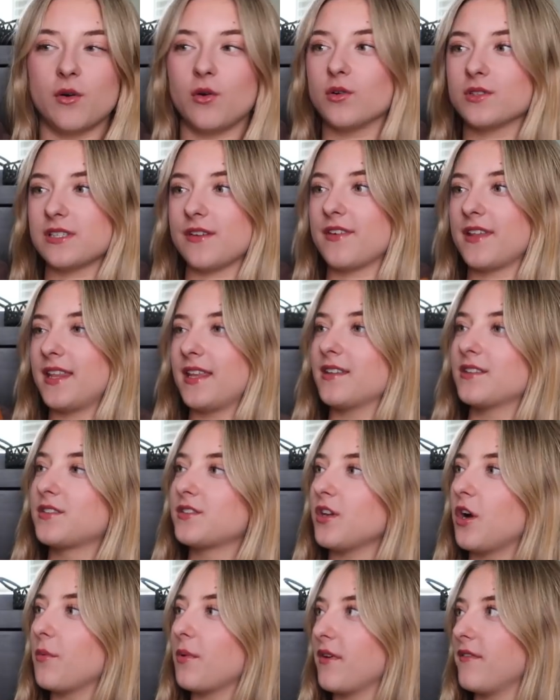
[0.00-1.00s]
it holds everything
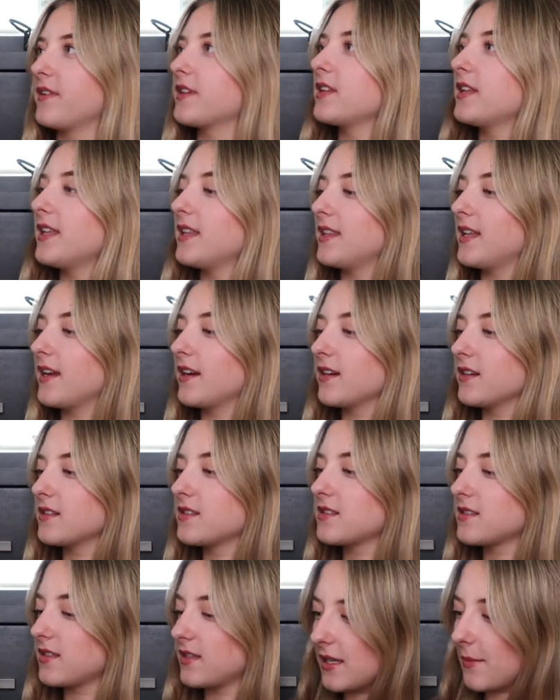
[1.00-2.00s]
so perfectly. And
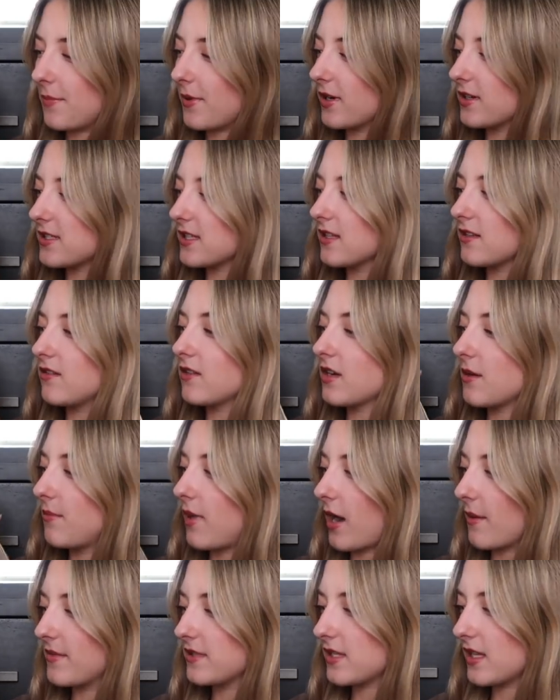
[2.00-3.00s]
there's zippers and little
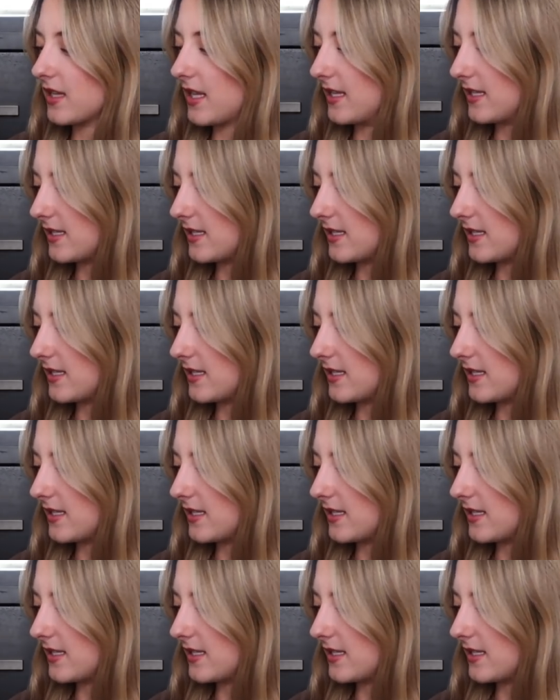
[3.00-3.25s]
compartments on the